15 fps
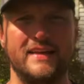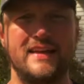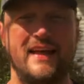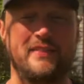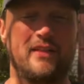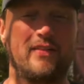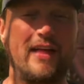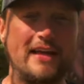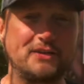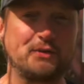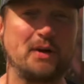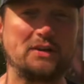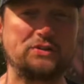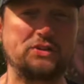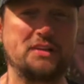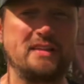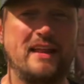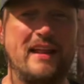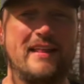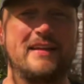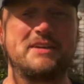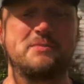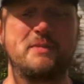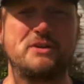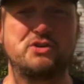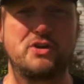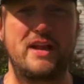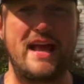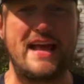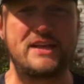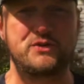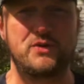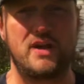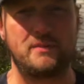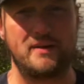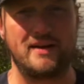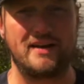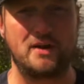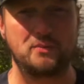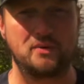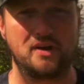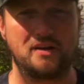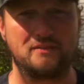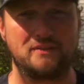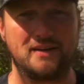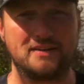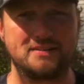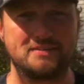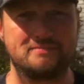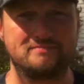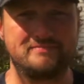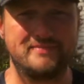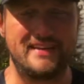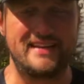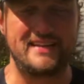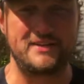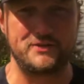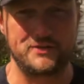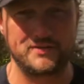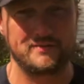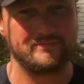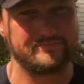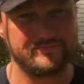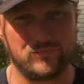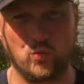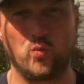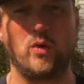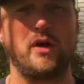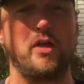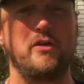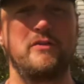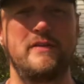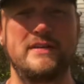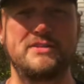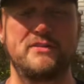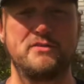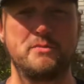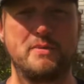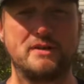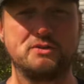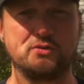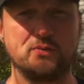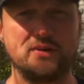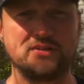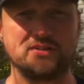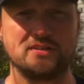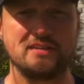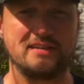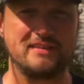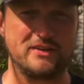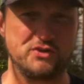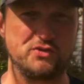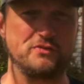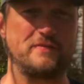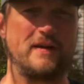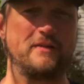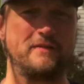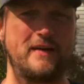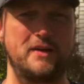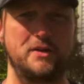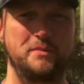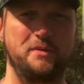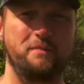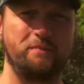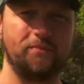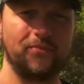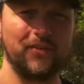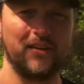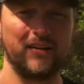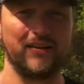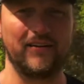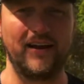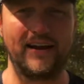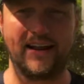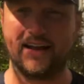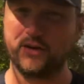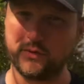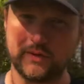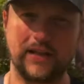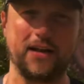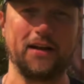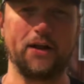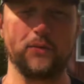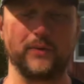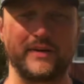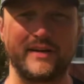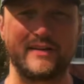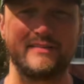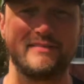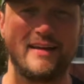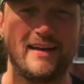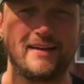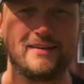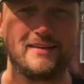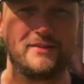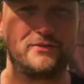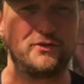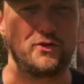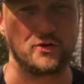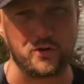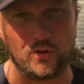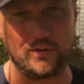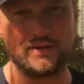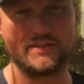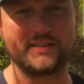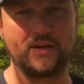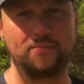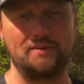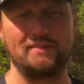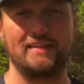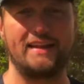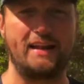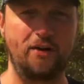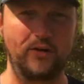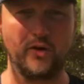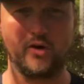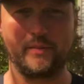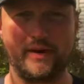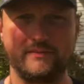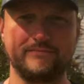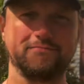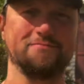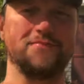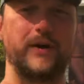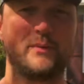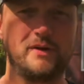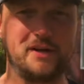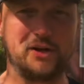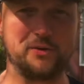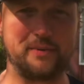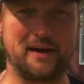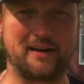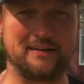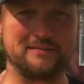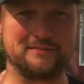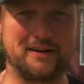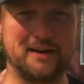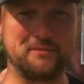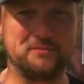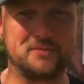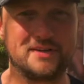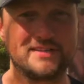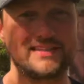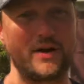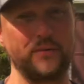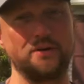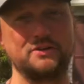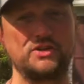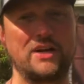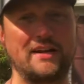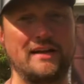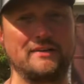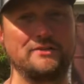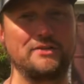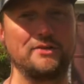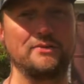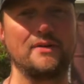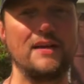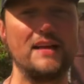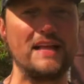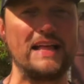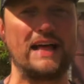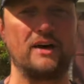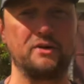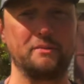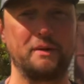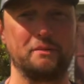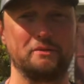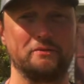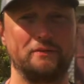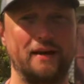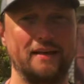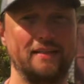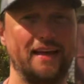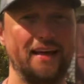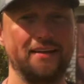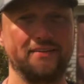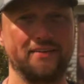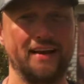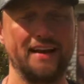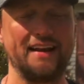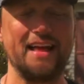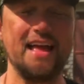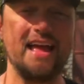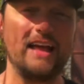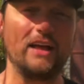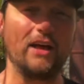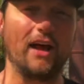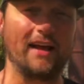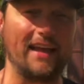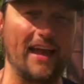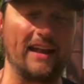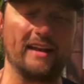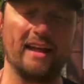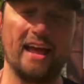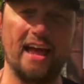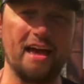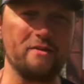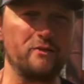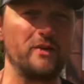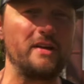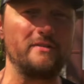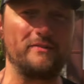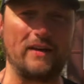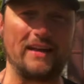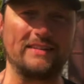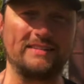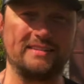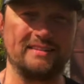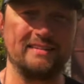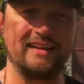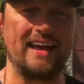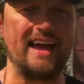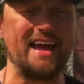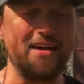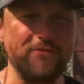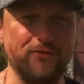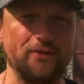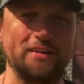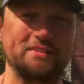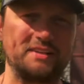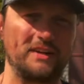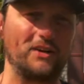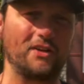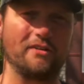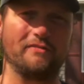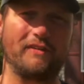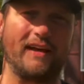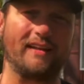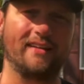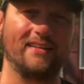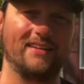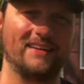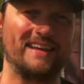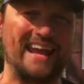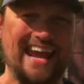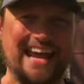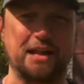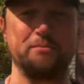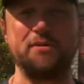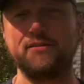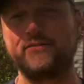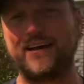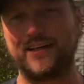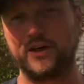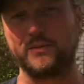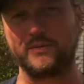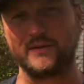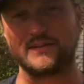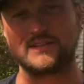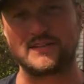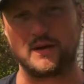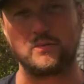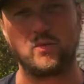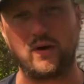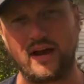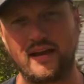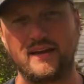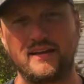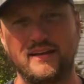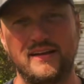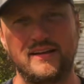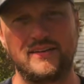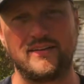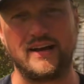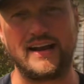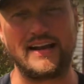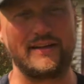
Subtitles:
And the last question that I like to make sure to ask when I'm at a networking event is, What other events have you been to recently that you found valuable, right? I do a lot of networking, and if you're going to something that I don't know about, I want to hear about it, right? Because I want to check it out too. I want to be able to find that, right? Again, every event, every single event can be valuable in some way, right?